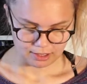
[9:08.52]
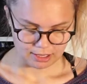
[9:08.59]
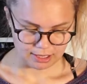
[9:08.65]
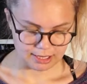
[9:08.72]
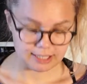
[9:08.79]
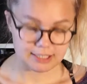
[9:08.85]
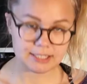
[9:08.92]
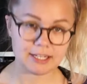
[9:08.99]

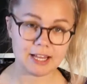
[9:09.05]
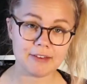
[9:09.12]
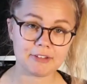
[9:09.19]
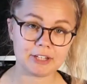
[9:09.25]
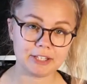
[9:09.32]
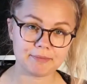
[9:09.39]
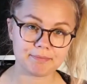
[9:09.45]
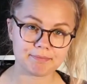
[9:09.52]
I didn't have
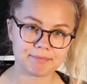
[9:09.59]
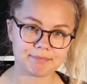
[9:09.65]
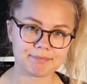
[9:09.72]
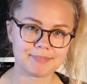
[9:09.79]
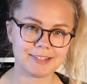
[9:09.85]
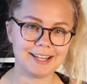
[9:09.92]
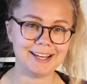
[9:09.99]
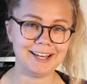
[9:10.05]
any,
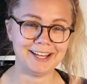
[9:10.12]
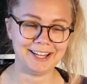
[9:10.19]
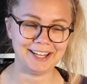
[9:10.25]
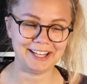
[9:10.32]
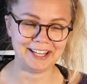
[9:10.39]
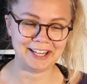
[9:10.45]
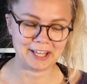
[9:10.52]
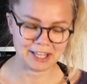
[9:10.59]

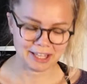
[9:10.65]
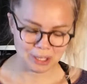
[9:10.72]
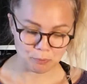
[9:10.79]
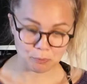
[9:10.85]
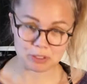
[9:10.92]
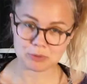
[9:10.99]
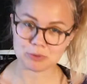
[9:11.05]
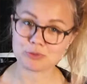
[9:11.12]

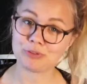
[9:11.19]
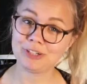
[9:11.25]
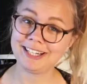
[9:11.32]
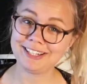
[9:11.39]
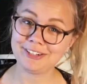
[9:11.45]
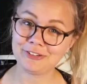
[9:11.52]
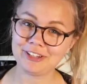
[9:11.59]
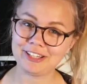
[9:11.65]
which was
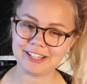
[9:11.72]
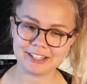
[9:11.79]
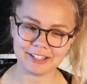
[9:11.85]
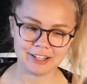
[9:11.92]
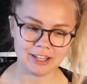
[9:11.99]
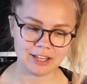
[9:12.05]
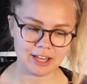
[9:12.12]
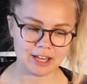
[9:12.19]
really
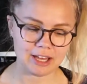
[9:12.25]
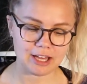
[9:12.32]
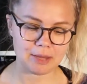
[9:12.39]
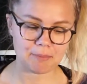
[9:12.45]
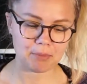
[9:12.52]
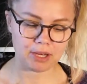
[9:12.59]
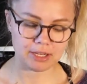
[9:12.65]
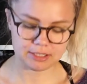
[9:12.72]
annoying,
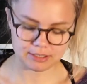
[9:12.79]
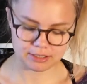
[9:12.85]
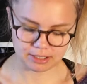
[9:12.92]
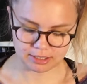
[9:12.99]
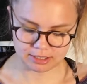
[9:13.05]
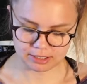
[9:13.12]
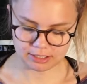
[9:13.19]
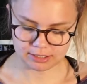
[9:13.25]
but I
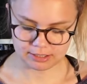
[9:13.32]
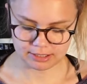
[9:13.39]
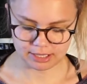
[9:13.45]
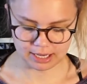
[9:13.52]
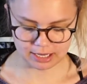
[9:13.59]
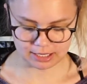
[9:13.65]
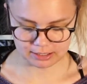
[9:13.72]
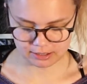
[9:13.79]
decided
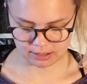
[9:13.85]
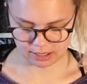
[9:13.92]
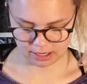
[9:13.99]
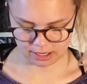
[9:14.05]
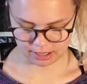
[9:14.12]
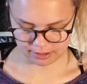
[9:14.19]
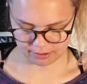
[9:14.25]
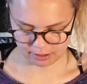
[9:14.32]
instead
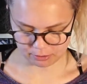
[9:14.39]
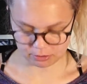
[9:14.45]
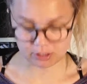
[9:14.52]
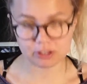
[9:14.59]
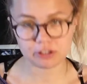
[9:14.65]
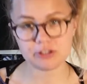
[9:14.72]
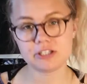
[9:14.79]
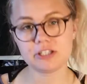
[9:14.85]
that I was going
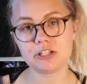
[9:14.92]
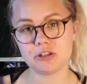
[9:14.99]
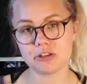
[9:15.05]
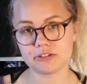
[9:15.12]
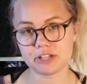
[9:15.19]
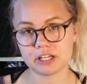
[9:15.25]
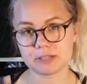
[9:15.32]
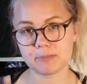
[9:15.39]
to continue the
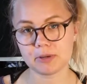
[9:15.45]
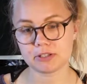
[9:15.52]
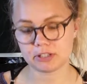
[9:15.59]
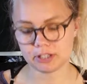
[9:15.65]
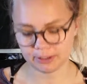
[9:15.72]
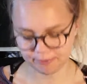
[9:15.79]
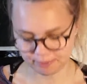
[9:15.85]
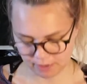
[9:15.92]
stash
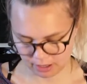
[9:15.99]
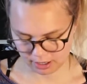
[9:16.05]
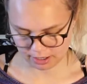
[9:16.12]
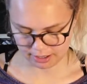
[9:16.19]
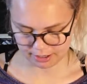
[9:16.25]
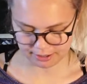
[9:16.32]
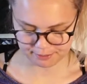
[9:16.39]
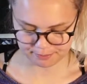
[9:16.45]
busting
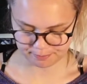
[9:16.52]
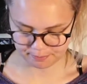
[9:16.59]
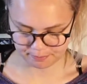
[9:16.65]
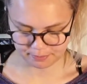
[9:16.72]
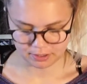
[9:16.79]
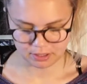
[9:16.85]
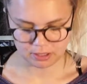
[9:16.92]
and